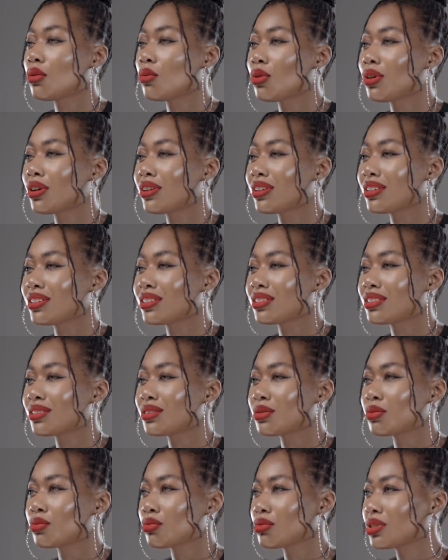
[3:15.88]
was
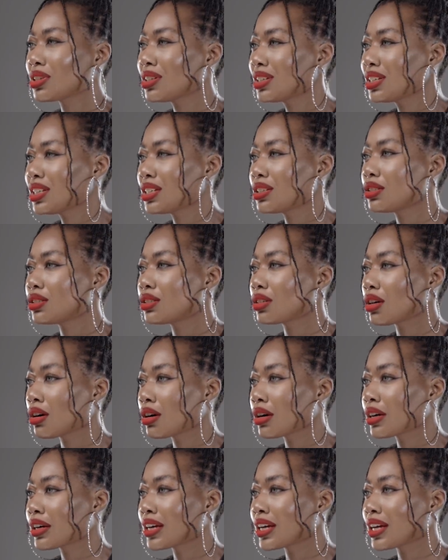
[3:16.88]
really
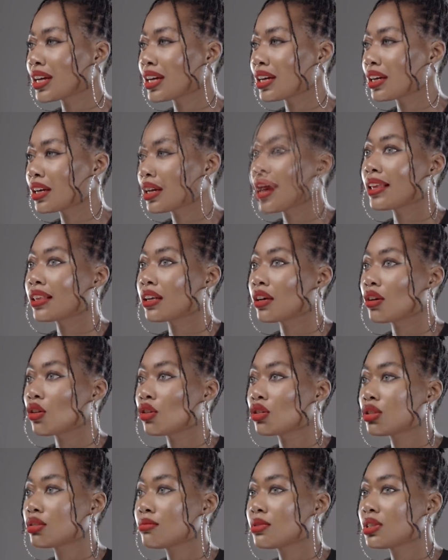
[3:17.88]
jarring, and I
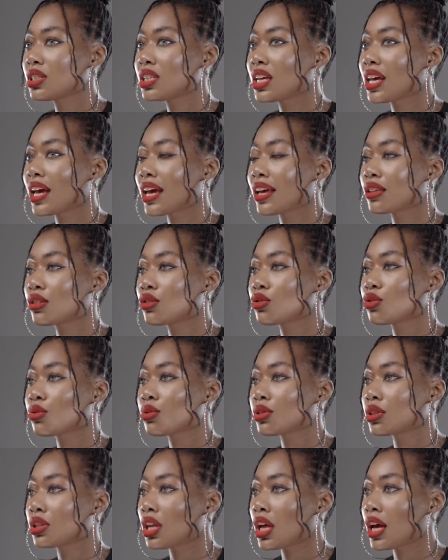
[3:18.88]
ultimately had to
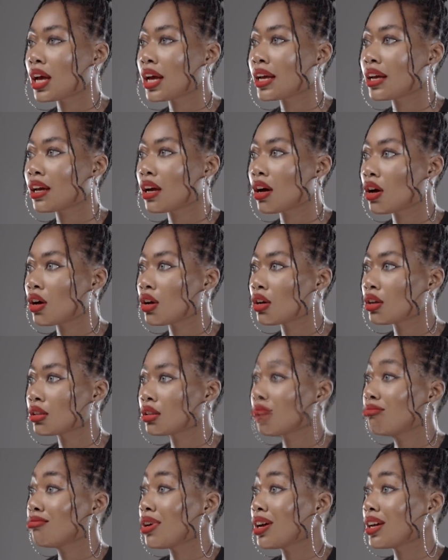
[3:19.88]
rely
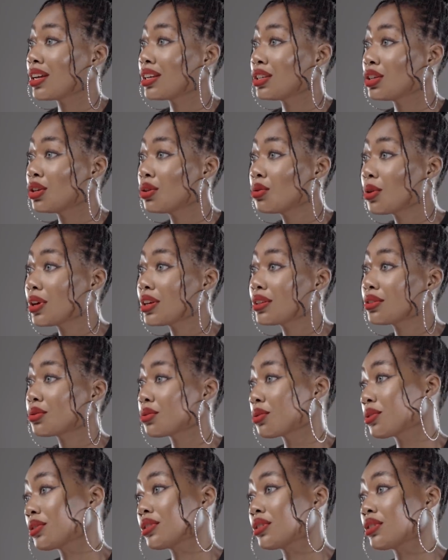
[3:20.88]
on my US
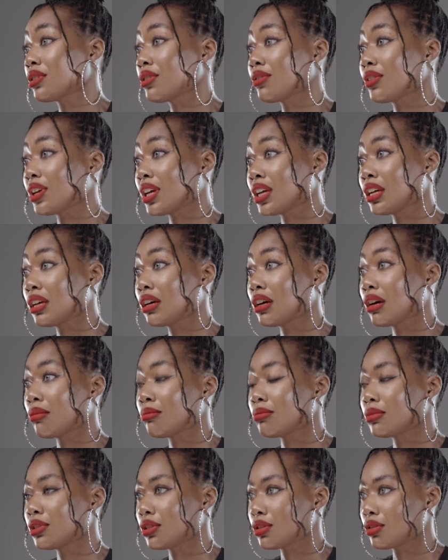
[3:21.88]
sources of
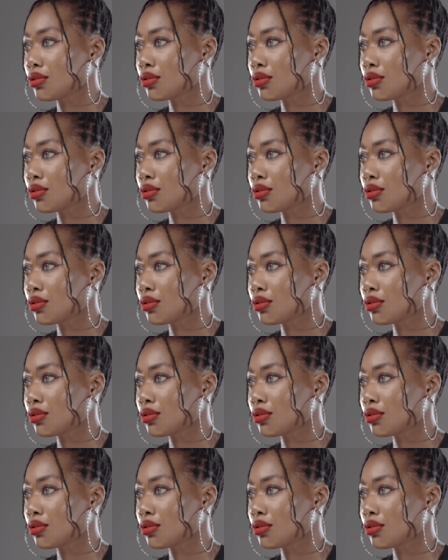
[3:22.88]
income to